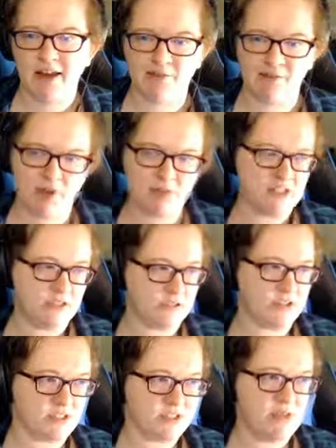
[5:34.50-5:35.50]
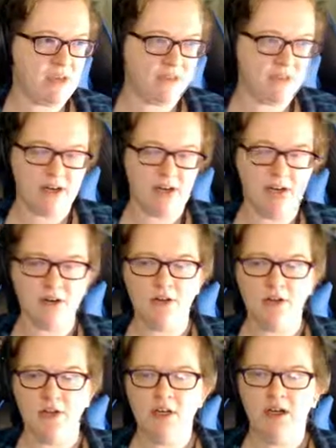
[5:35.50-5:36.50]
all the materials to make it right now,
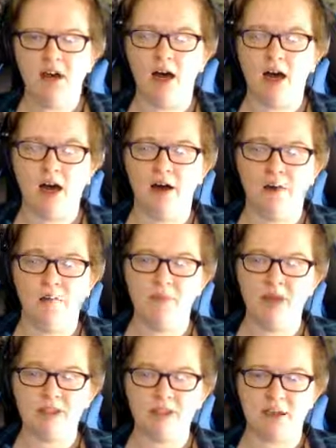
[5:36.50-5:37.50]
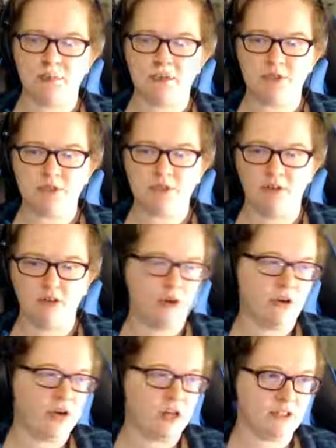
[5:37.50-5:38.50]
except the
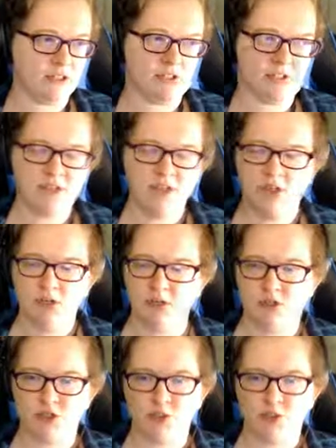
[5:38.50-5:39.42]
royal olives, which are sold